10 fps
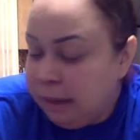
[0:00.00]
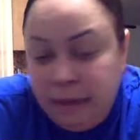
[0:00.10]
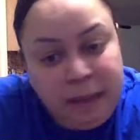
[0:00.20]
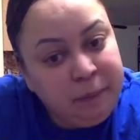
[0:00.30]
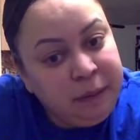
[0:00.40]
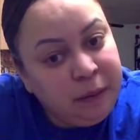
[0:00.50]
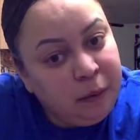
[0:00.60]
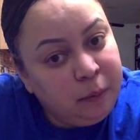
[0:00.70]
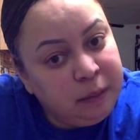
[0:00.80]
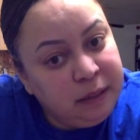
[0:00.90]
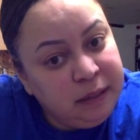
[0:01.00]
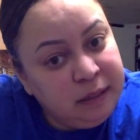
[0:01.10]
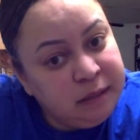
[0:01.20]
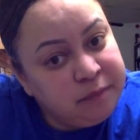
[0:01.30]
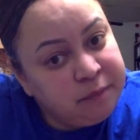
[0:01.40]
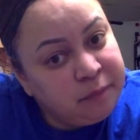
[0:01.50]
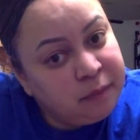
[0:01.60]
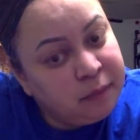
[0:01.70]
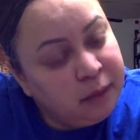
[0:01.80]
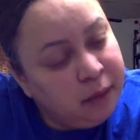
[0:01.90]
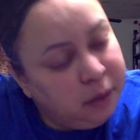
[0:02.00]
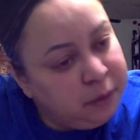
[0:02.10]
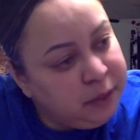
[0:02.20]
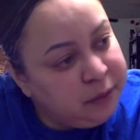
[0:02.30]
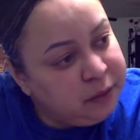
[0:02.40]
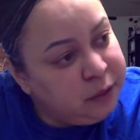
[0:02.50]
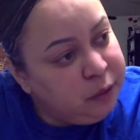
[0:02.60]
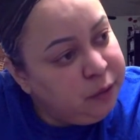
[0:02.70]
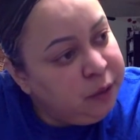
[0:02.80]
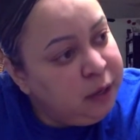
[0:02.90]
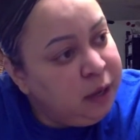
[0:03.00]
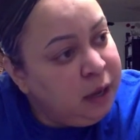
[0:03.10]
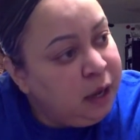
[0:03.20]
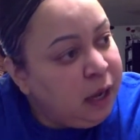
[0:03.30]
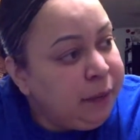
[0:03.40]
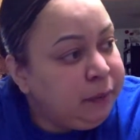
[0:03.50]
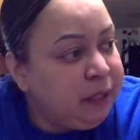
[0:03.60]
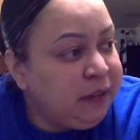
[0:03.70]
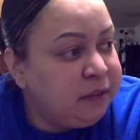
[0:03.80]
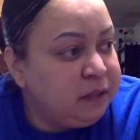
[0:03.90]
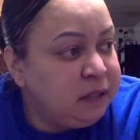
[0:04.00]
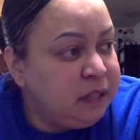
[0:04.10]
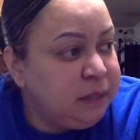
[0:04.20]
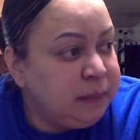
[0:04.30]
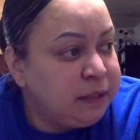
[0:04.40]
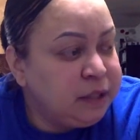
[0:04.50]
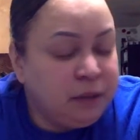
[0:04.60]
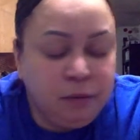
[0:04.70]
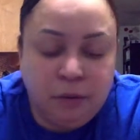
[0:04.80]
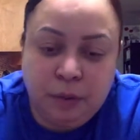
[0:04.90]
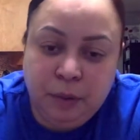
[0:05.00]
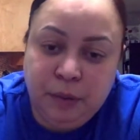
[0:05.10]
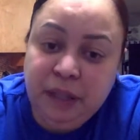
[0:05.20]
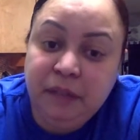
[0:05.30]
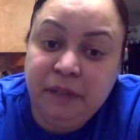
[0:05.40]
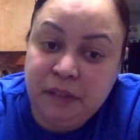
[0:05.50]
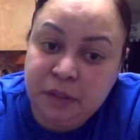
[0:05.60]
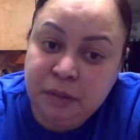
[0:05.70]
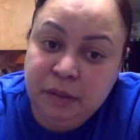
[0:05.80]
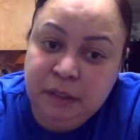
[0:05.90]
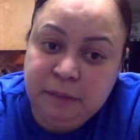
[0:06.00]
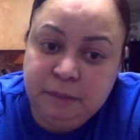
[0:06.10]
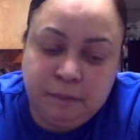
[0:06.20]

Let me know, please. I would love to know. I would love to see my channel grow eventually.